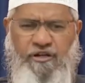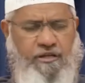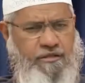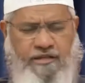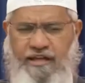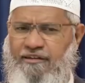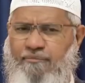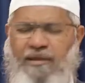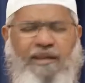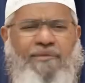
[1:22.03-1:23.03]
Yes, he had done
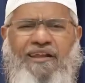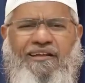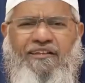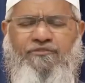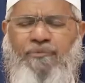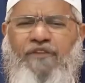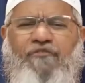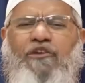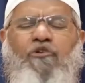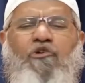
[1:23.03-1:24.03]
many miracles, but we
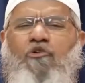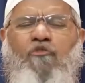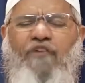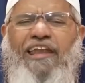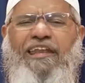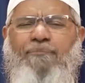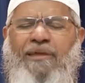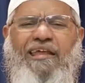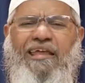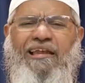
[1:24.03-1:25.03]
don't know of any
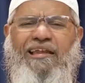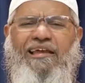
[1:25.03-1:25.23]
miracle